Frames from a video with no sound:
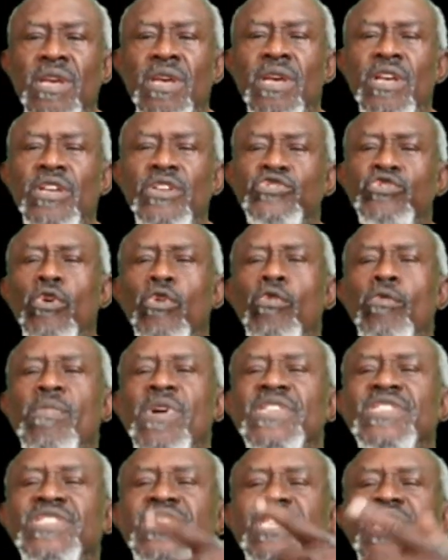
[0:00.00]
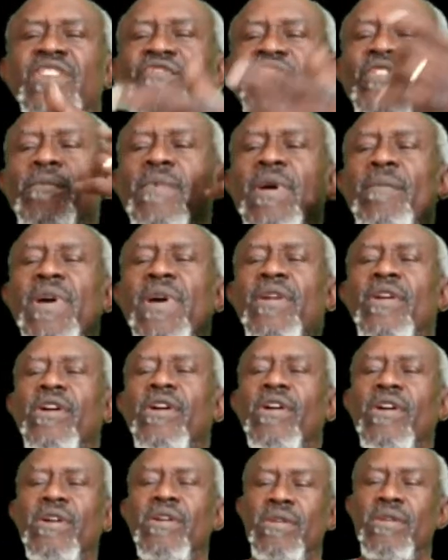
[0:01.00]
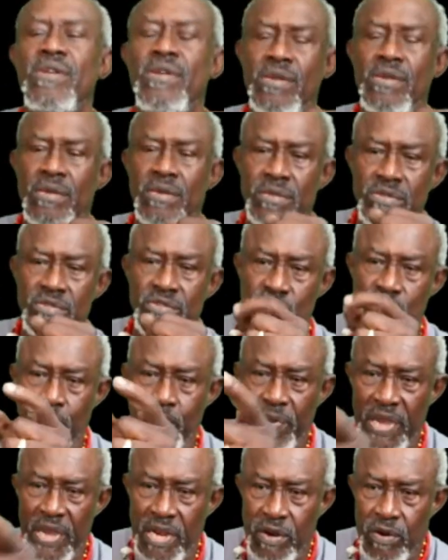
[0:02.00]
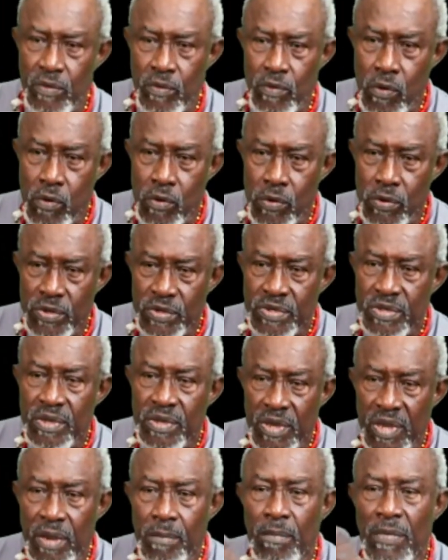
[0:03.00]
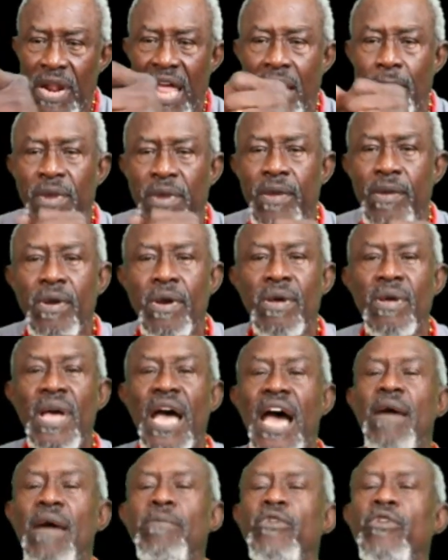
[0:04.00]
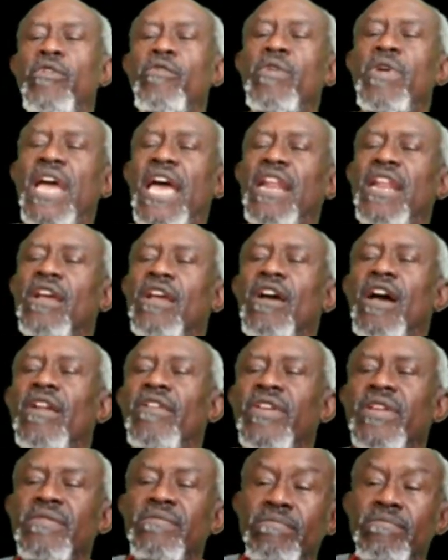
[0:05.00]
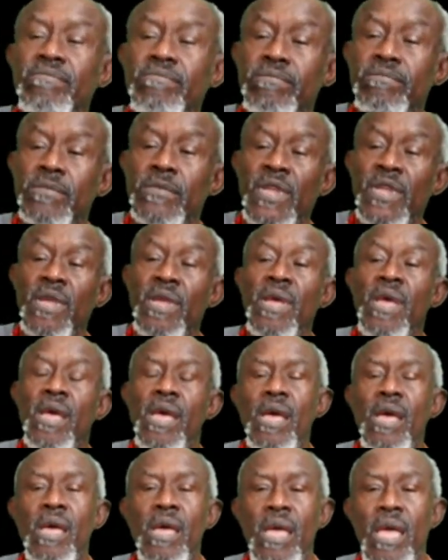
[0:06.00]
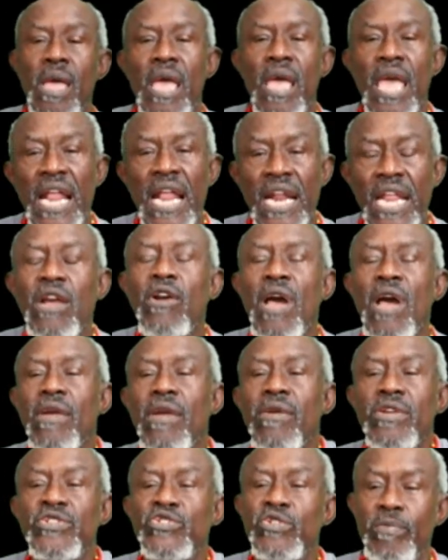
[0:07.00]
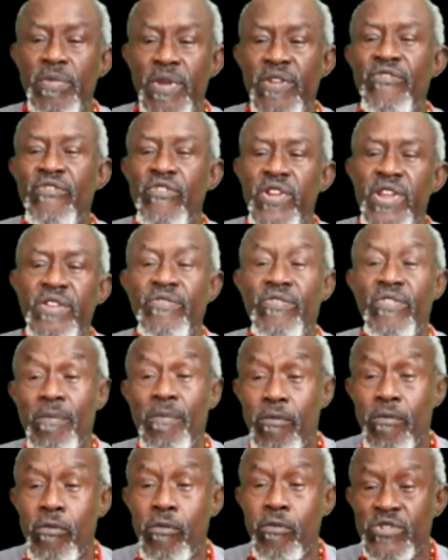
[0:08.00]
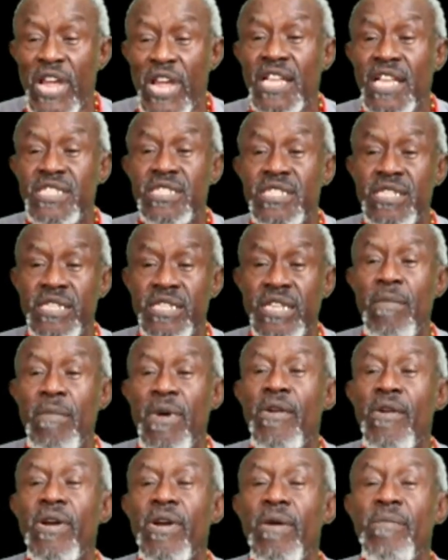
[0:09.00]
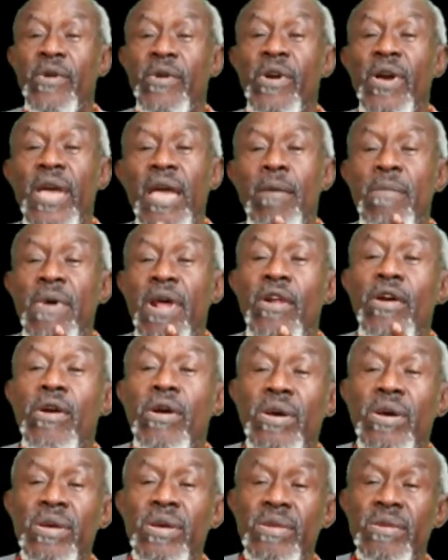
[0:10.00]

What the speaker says: So we must steal from America to pay the rogues in Liberia. I agree with Ellen Cochran. Ellen Cochran should be freed from charges in America because America